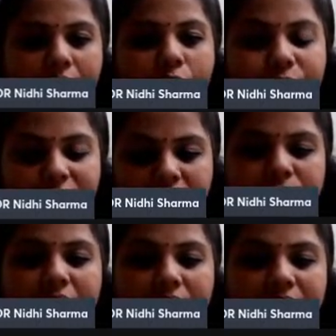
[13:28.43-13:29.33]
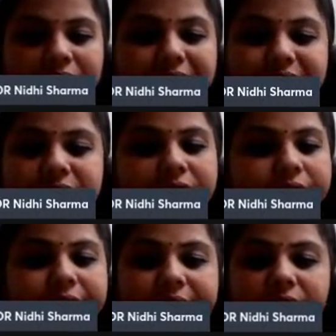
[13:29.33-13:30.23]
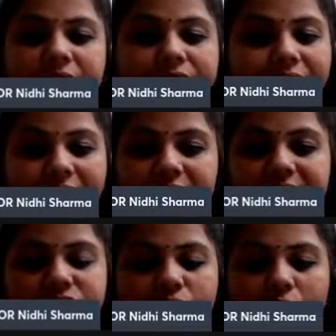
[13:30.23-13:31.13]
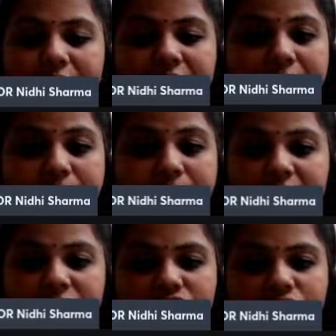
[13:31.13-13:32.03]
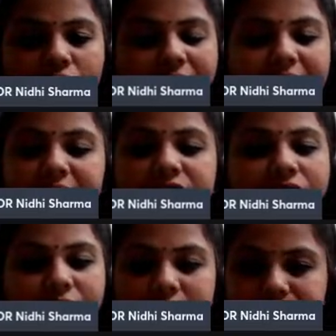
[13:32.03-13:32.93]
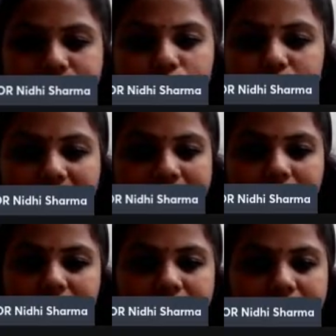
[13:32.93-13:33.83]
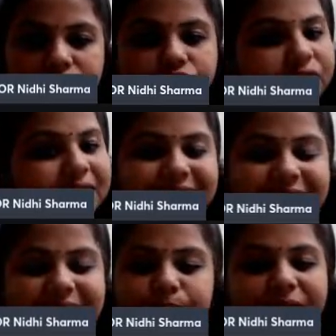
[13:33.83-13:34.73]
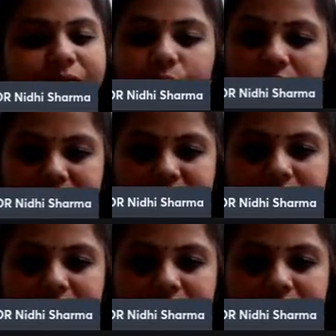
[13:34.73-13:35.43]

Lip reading: A word mark doesn't contain a device or an image or anything related to that. Just simply words.